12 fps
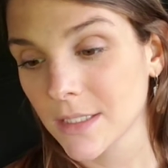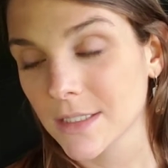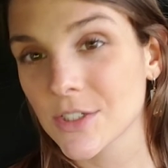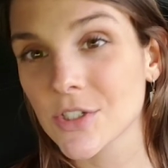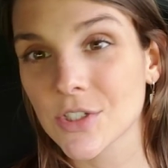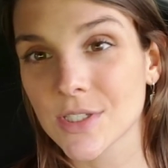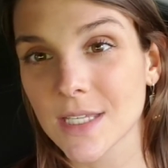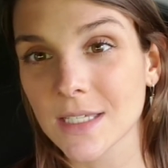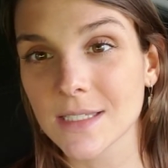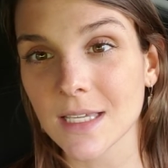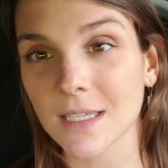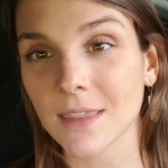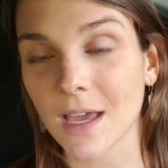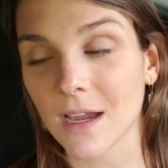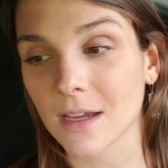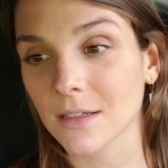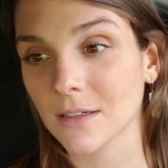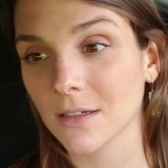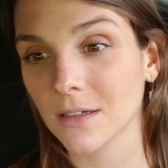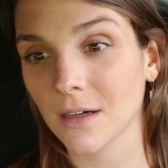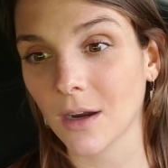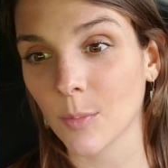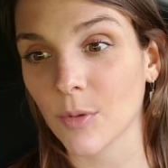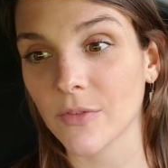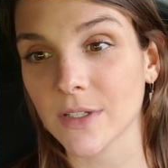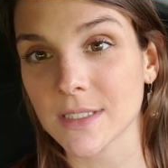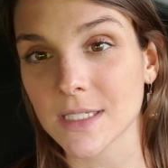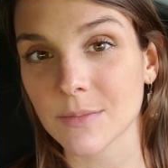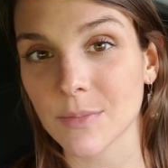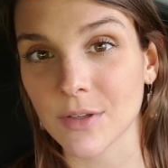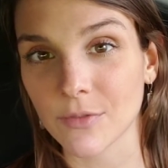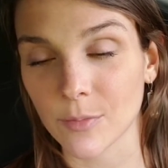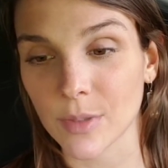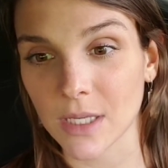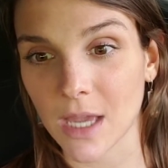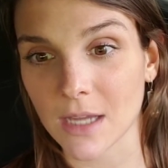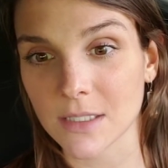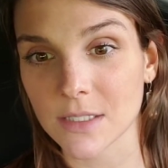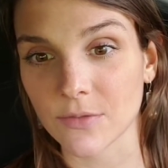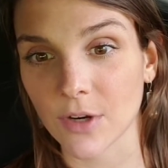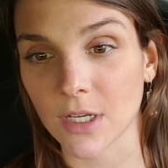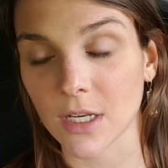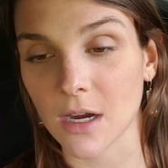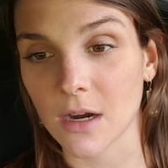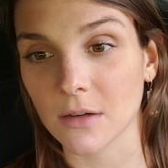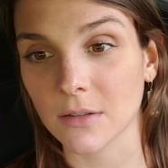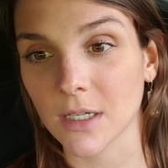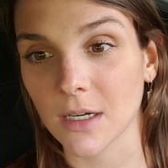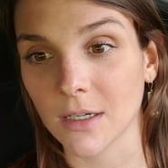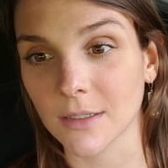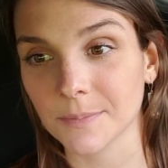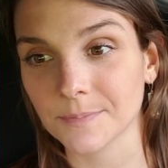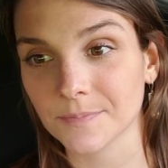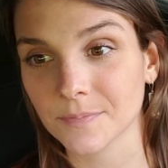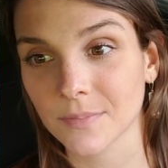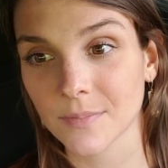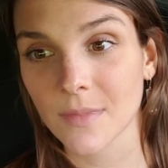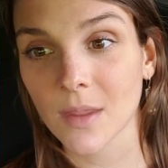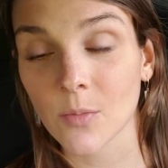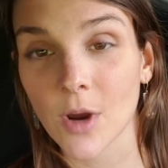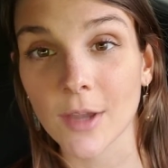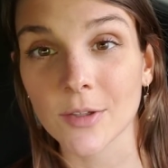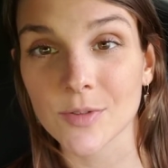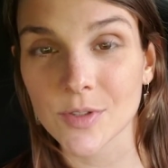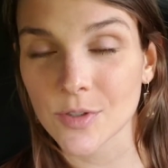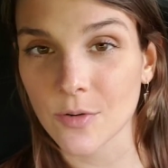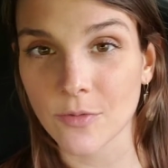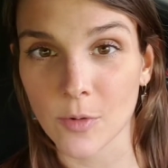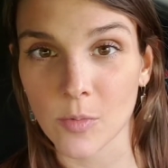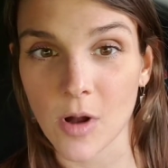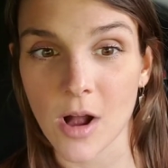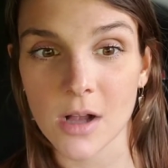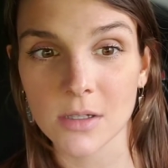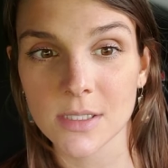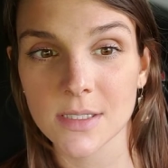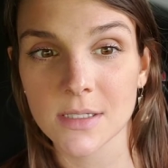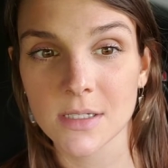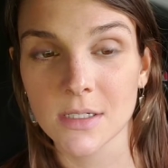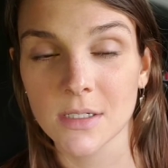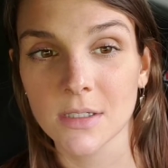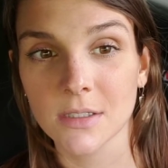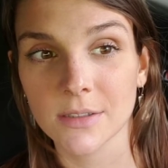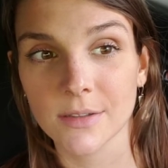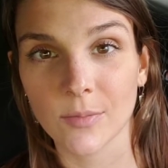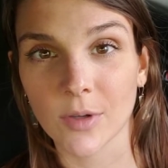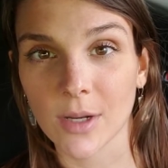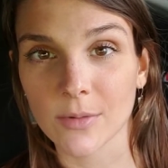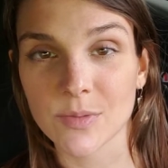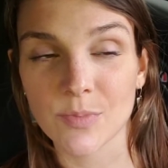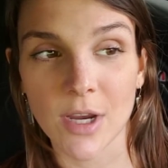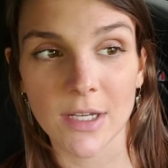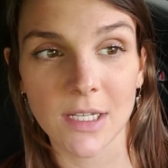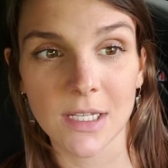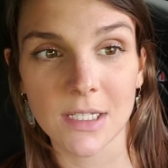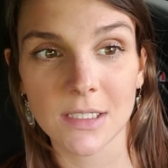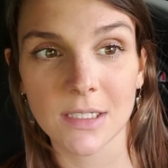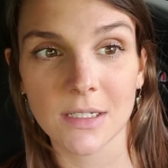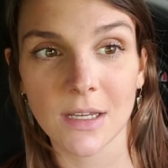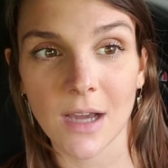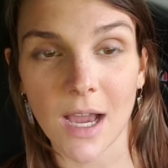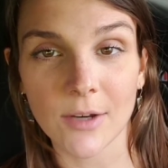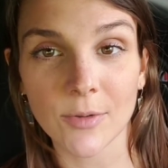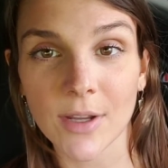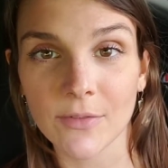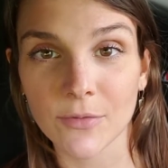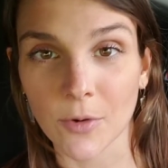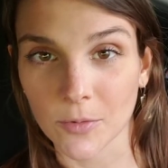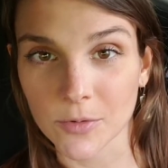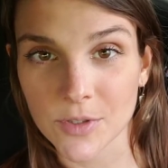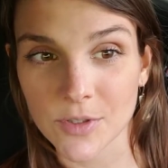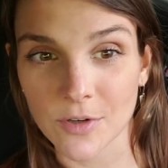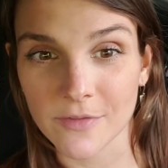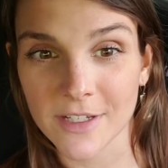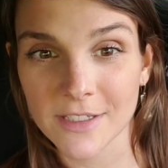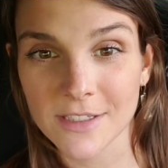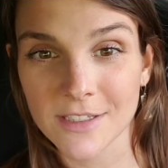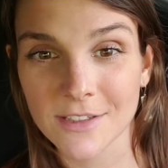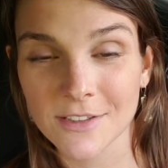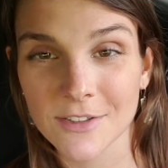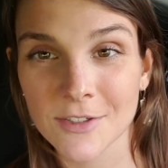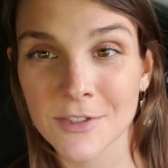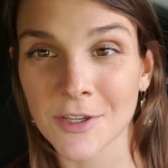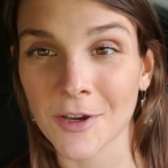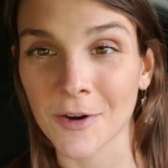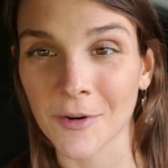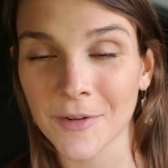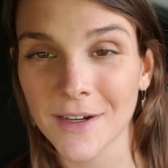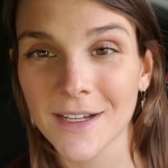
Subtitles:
just things like that are preventing me from being active right now. Where I used to go for walks when I was pregnant, I don't have phone service. So